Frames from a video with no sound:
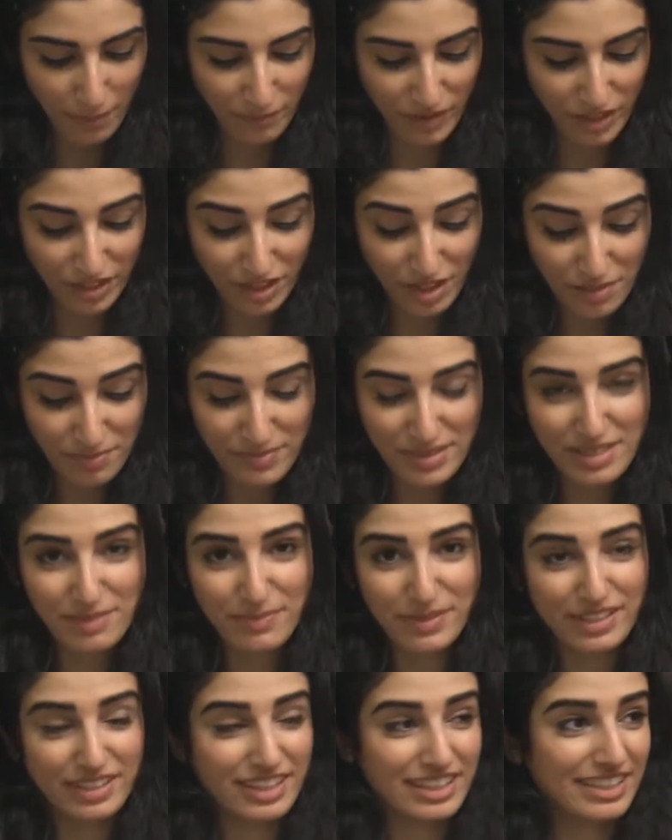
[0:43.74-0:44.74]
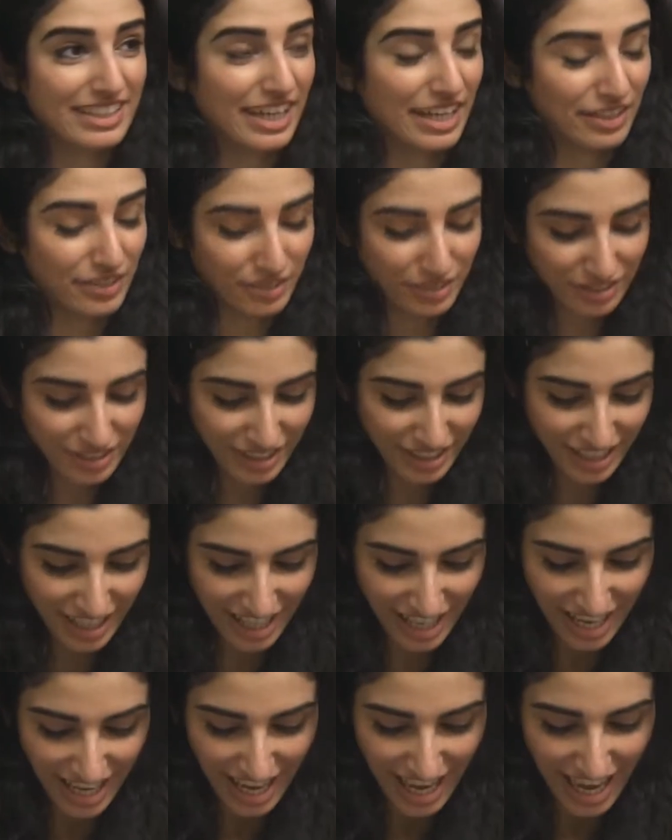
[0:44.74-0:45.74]
Welcome, Ms. Bindley Taylor,
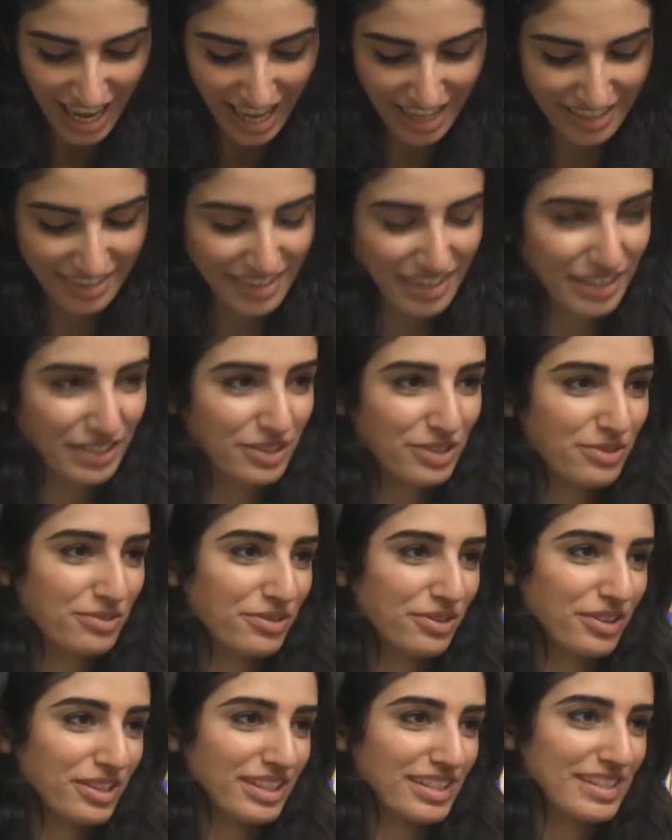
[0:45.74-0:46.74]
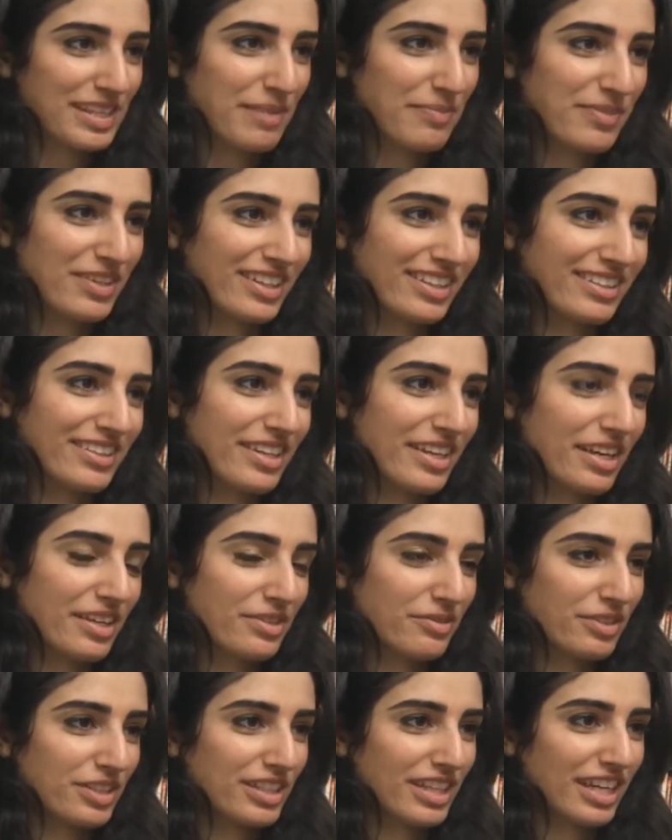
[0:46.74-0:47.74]
and thank you for accepting the
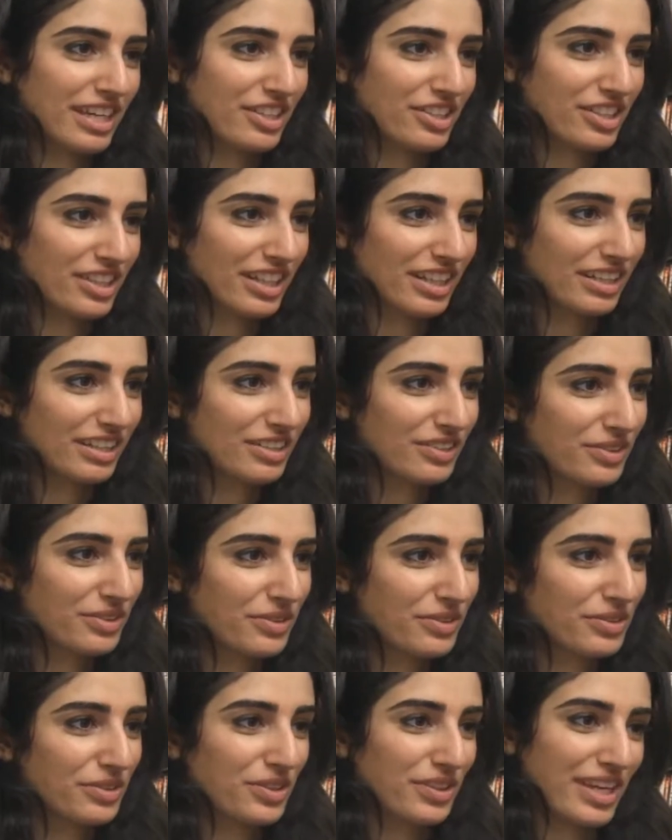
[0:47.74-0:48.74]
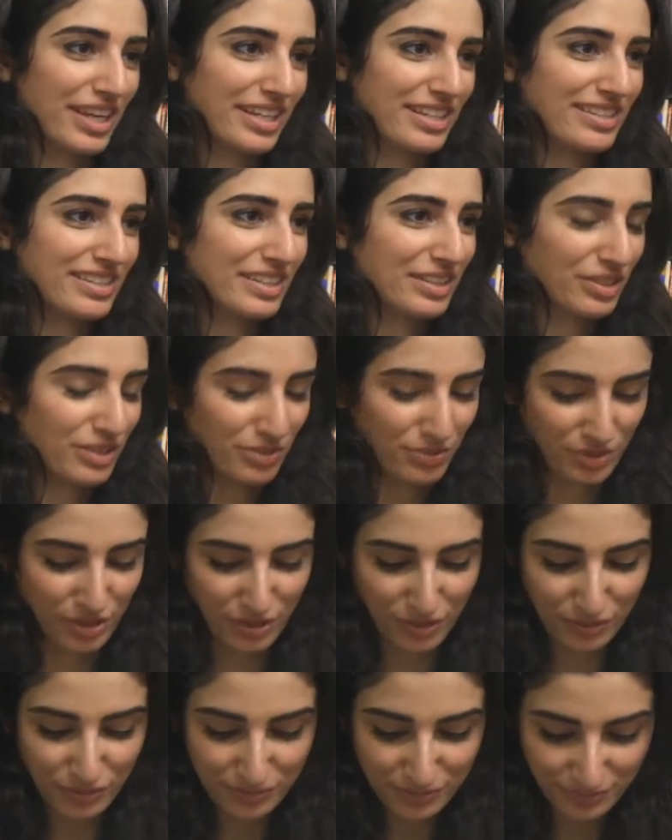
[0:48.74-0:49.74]
invitation to today's
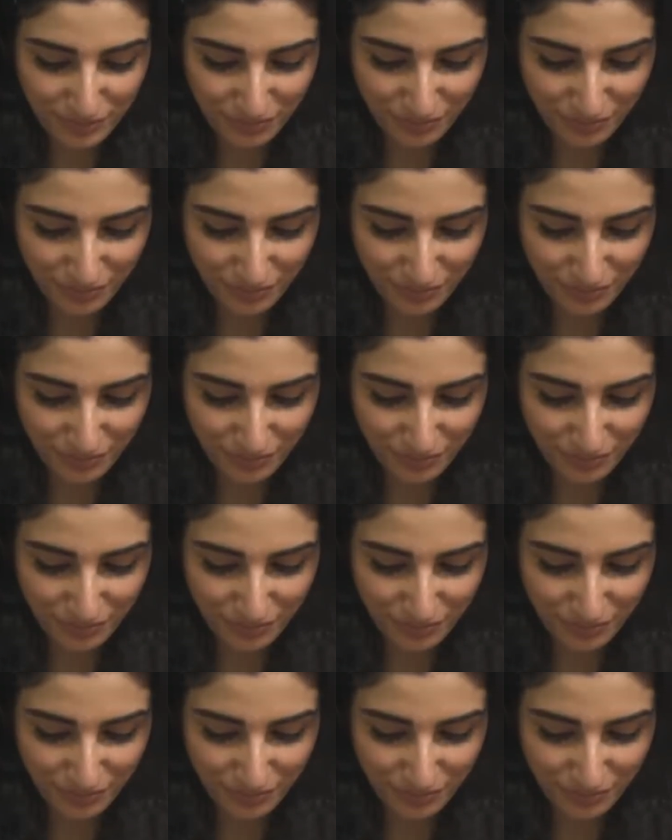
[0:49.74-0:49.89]
interview.